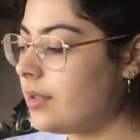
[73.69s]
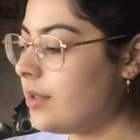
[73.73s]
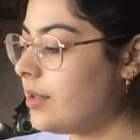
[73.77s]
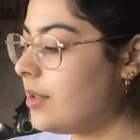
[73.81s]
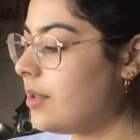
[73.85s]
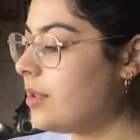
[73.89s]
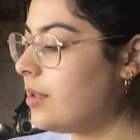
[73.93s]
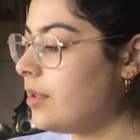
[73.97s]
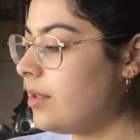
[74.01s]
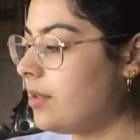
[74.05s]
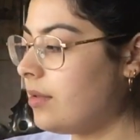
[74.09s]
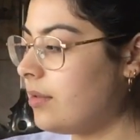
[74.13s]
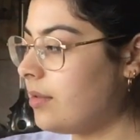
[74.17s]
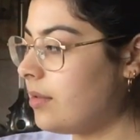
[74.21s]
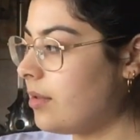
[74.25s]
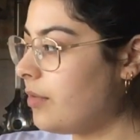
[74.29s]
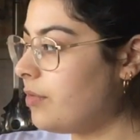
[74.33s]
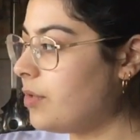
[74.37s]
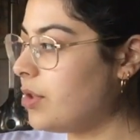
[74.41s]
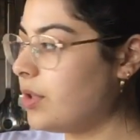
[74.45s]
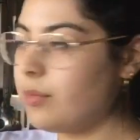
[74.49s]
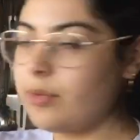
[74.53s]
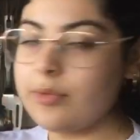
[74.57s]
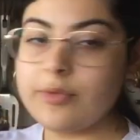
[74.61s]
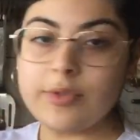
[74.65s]
This,
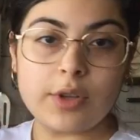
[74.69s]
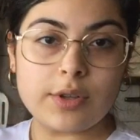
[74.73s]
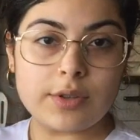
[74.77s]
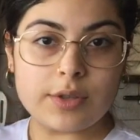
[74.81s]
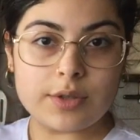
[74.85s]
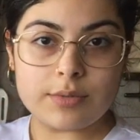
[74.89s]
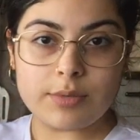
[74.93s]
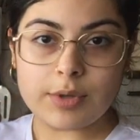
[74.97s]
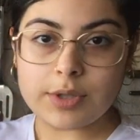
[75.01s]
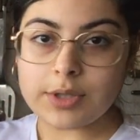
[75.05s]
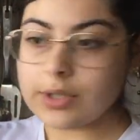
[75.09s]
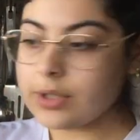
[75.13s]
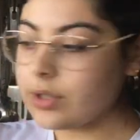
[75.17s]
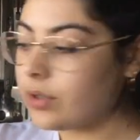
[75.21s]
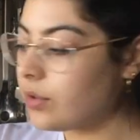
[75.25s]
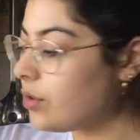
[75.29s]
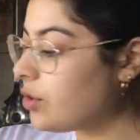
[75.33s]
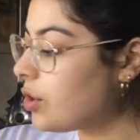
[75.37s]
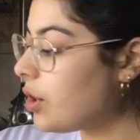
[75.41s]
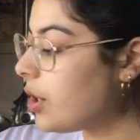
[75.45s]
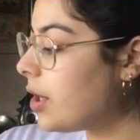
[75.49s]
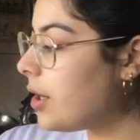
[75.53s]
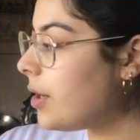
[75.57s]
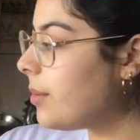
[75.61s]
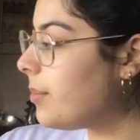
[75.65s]
obviously we've got this one in a jar,